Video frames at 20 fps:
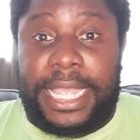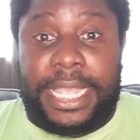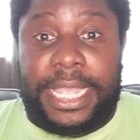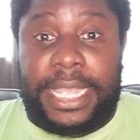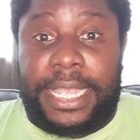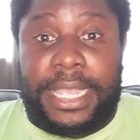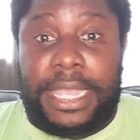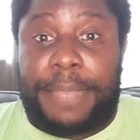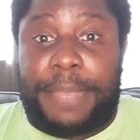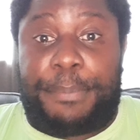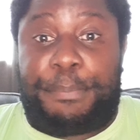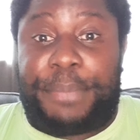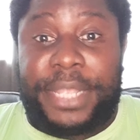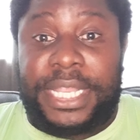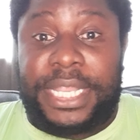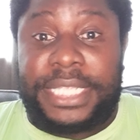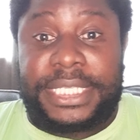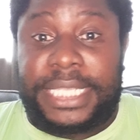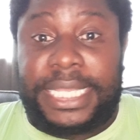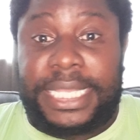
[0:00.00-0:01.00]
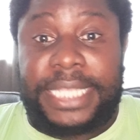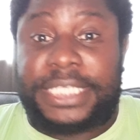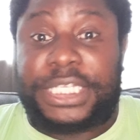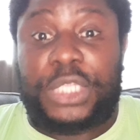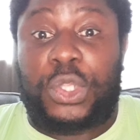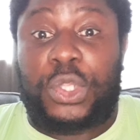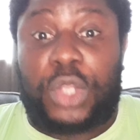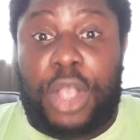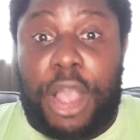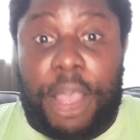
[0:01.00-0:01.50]
ability to look
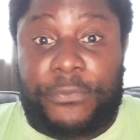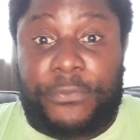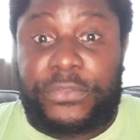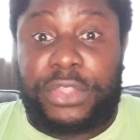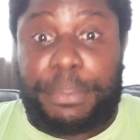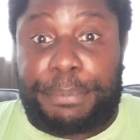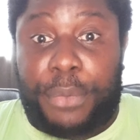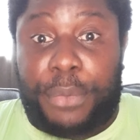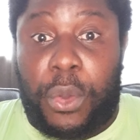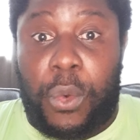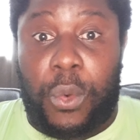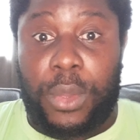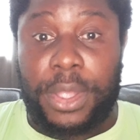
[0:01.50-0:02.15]
after the ball.